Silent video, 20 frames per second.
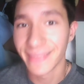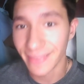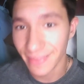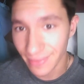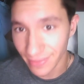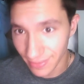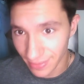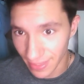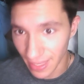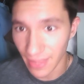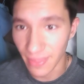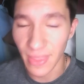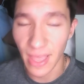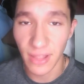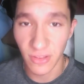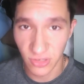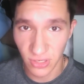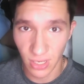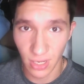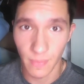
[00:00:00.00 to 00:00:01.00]
then
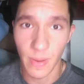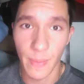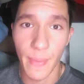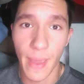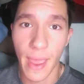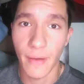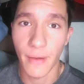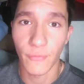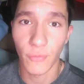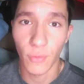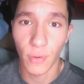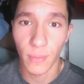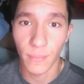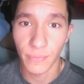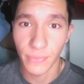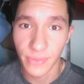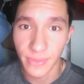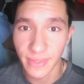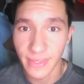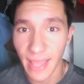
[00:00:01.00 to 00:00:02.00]
that's going to be bad for him.